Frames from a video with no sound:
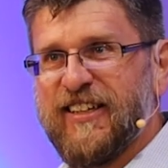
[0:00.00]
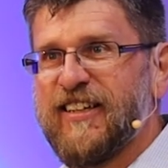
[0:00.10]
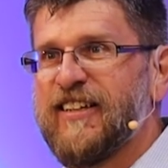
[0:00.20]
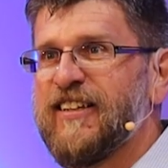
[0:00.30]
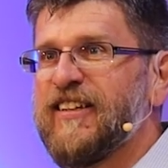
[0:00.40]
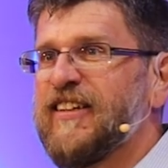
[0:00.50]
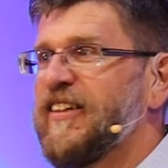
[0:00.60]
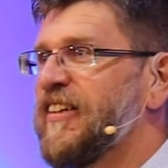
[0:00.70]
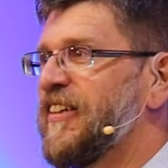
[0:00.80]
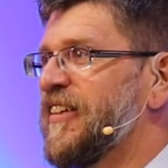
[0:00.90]

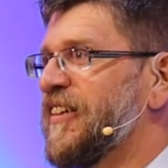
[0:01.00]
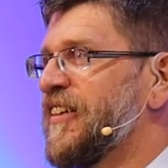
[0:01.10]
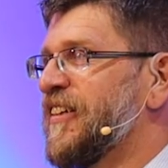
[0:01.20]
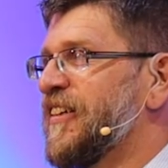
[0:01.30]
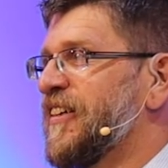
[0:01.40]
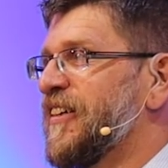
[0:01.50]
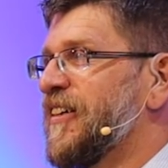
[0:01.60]
Nobody speaks.